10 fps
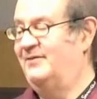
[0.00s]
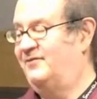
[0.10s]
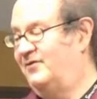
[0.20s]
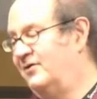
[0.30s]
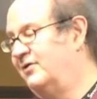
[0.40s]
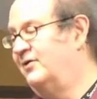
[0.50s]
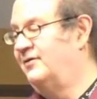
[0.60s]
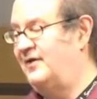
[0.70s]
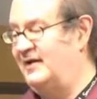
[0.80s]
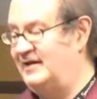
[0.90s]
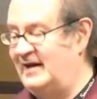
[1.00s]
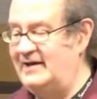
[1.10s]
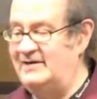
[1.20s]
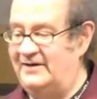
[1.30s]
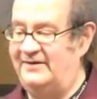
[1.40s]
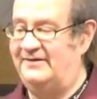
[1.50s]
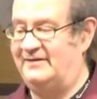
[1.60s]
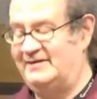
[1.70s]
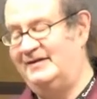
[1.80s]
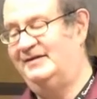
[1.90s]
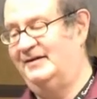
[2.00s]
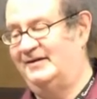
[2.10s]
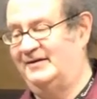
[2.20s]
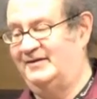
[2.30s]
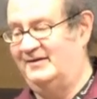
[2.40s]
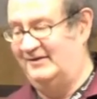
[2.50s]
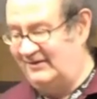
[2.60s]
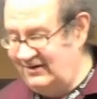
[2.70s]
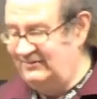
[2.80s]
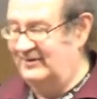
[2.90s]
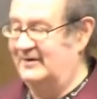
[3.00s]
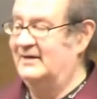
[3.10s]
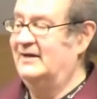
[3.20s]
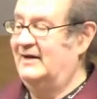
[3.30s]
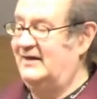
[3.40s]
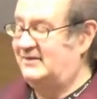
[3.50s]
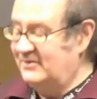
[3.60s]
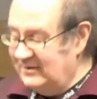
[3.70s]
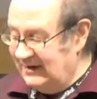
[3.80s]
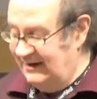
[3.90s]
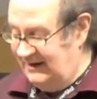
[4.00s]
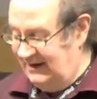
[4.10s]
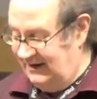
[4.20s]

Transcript: before they then use statistics to assume it is quite